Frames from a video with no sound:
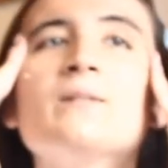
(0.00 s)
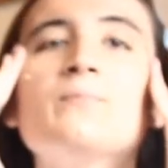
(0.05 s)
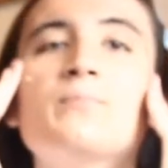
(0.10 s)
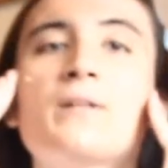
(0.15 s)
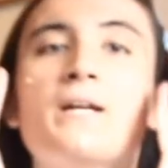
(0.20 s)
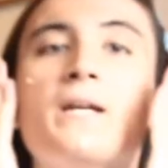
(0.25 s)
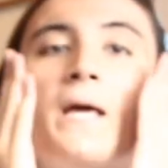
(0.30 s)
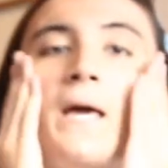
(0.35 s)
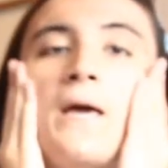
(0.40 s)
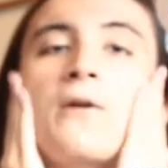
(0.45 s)

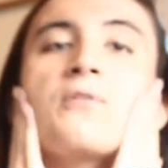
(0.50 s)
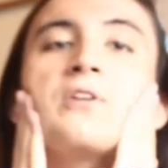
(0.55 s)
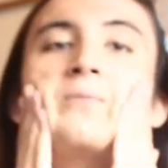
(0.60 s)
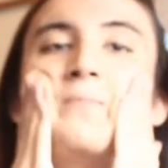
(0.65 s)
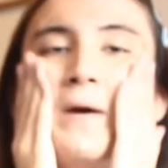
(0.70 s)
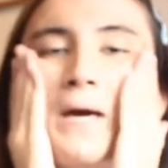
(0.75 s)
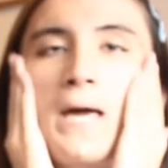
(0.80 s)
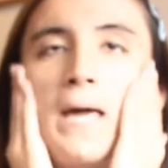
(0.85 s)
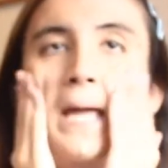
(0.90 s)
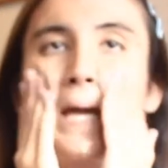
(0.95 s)
blend it in with my
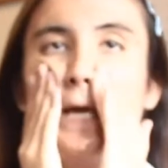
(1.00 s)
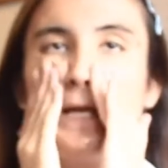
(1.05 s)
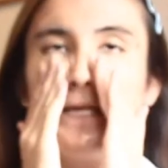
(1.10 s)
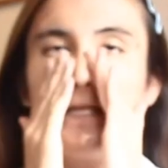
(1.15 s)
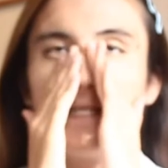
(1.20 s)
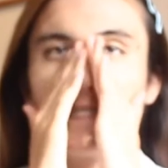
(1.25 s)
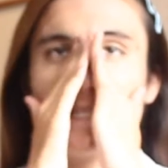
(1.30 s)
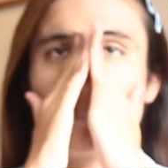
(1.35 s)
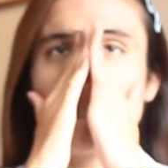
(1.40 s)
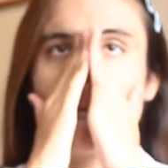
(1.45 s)
hands
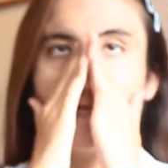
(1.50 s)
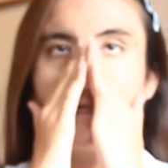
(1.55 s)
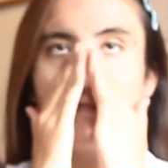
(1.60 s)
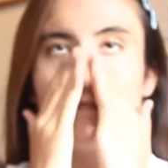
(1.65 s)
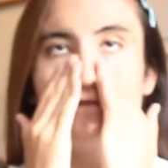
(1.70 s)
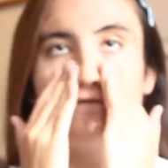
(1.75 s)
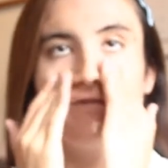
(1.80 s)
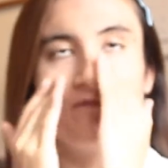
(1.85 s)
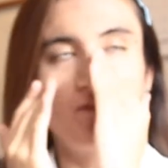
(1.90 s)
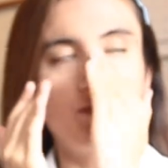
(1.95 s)
because I
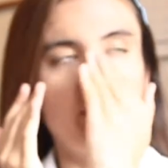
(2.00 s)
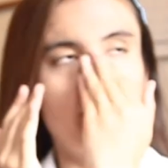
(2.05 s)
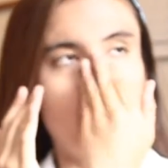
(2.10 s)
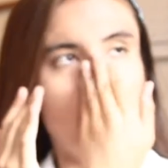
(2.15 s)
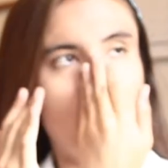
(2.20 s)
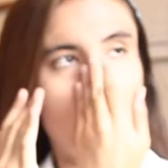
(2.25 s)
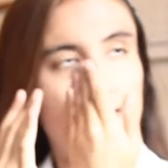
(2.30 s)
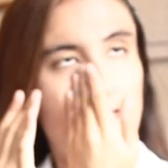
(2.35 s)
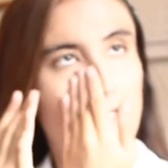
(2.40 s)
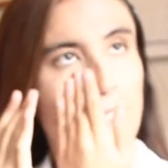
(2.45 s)
just feel
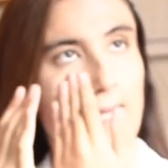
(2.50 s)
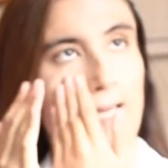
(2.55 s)
like I